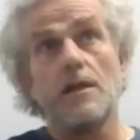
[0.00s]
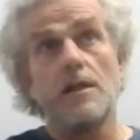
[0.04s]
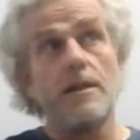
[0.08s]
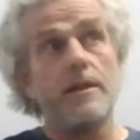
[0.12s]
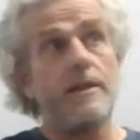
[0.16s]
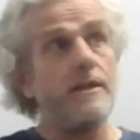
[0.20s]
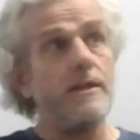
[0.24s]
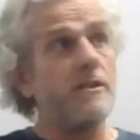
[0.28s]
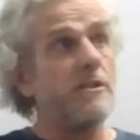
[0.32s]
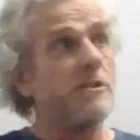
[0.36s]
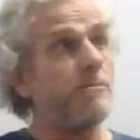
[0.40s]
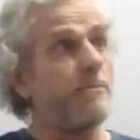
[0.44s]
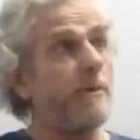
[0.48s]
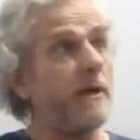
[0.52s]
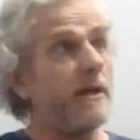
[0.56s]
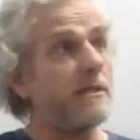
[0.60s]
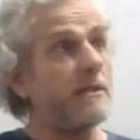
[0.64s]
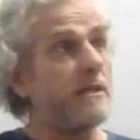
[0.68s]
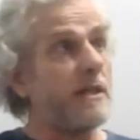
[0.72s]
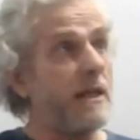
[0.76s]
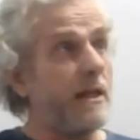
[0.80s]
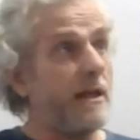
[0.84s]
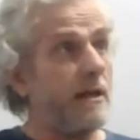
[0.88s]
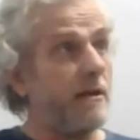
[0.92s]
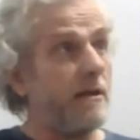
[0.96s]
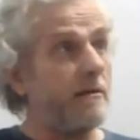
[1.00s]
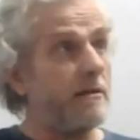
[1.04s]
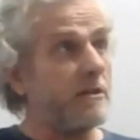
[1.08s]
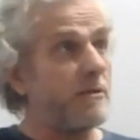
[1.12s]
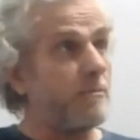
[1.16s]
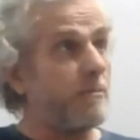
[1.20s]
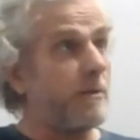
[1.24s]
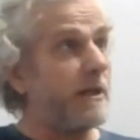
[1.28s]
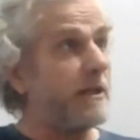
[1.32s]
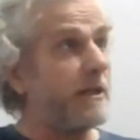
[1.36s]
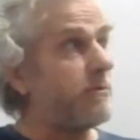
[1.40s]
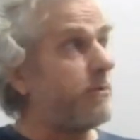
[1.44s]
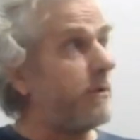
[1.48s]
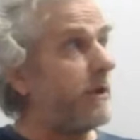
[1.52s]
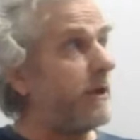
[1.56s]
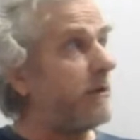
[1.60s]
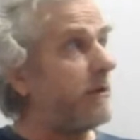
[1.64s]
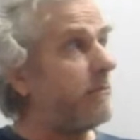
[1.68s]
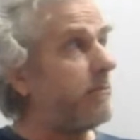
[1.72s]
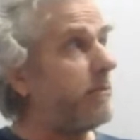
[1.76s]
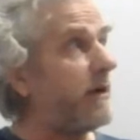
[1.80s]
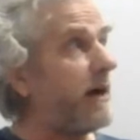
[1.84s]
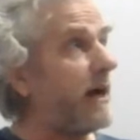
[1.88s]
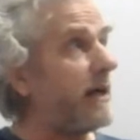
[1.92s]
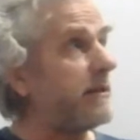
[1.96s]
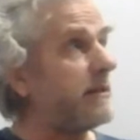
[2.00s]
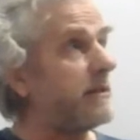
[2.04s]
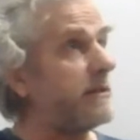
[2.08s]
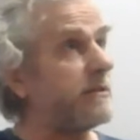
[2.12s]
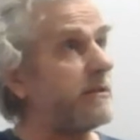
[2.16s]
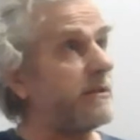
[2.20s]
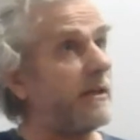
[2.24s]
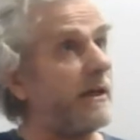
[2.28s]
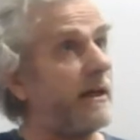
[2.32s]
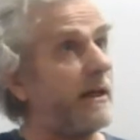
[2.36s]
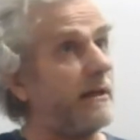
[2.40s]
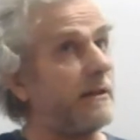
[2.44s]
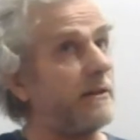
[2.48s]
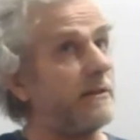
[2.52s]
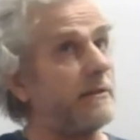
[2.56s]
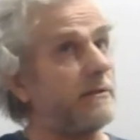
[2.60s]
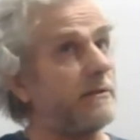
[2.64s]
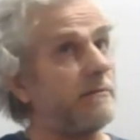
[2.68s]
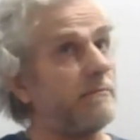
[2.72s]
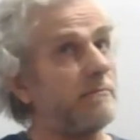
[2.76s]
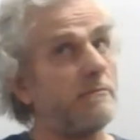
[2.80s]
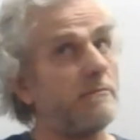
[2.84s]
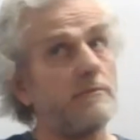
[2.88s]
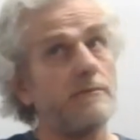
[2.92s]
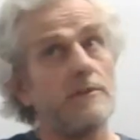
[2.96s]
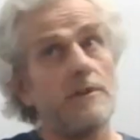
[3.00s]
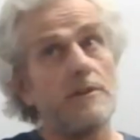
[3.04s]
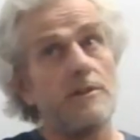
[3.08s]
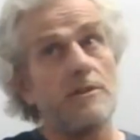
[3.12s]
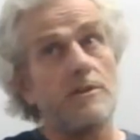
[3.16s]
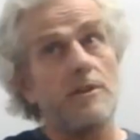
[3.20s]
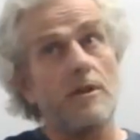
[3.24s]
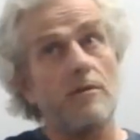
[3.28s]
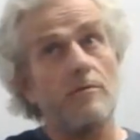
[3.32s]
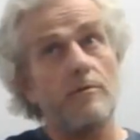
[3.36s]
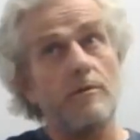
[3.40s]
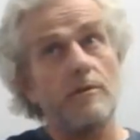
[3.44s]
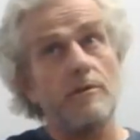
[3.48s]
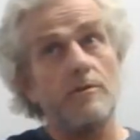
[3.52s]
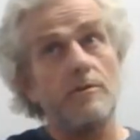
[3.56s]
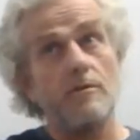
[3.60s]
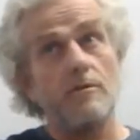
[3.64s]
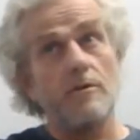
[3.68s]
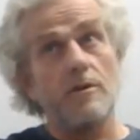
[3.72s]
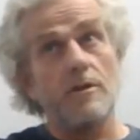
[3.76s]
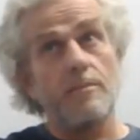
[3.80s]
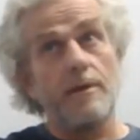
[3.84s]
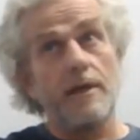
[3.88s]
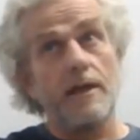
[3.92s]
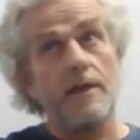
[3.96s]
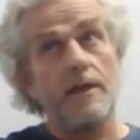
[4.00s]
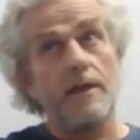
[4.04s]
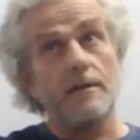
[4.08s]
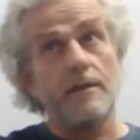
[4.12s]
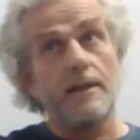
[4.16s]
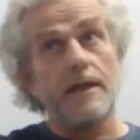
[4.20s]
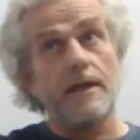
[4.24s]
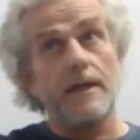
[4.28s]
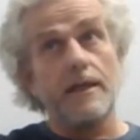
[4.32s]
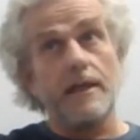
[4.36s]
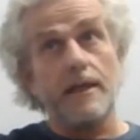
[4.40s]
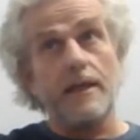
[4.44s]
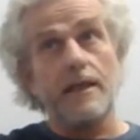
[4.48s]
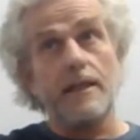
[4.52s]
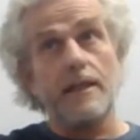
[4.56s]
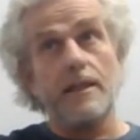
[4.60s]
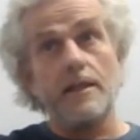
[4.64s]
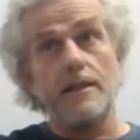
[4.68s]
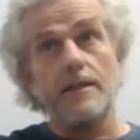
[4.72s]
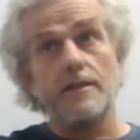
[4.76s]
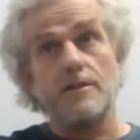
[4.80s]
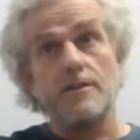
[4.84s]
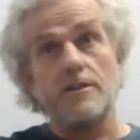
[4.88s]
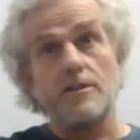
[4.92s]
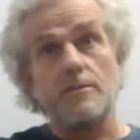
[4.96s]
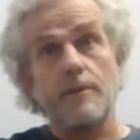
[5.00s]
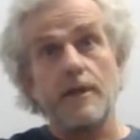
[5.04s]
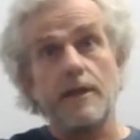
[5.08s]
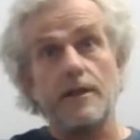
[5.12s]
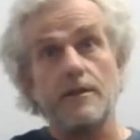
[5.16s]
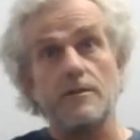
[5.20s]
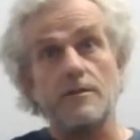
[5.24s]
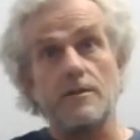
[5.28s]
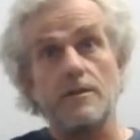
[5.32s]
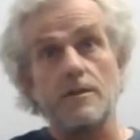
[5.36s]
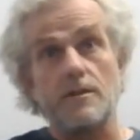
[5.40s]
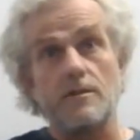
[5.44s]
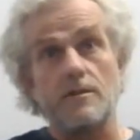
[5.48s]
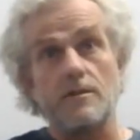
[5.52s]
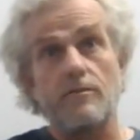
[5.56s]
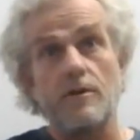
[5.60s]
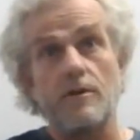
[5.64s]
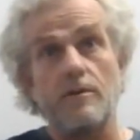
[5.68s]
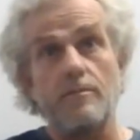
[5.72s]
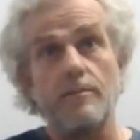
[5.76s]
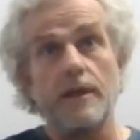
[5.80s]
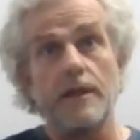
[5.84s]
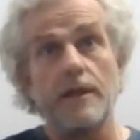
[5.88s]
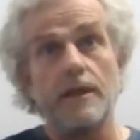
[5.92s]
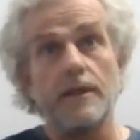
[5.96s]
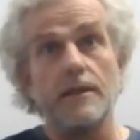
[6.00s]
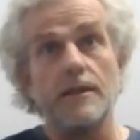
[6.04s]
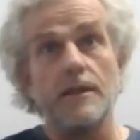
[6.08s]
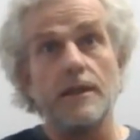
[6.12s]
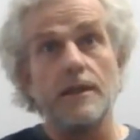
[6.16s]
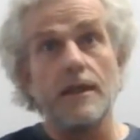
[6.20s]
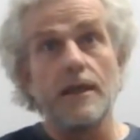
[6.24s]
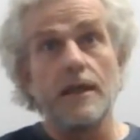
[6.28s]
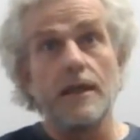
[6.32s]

This space here is a place we can practice that. So I want to talk about that in this space just for a minute.